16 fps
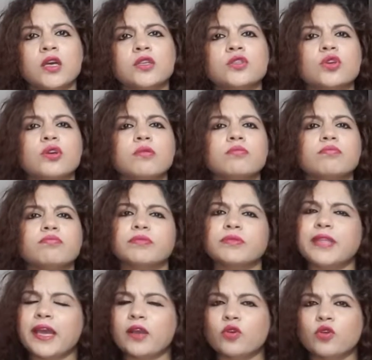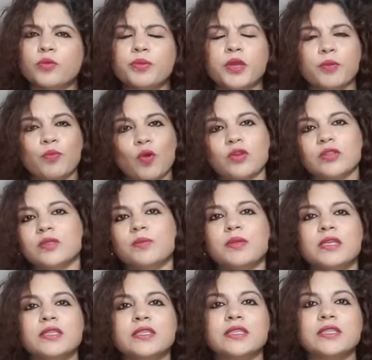So there could be a
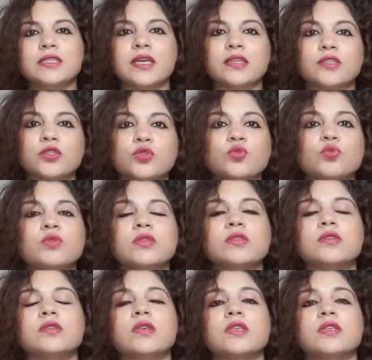possibility that a student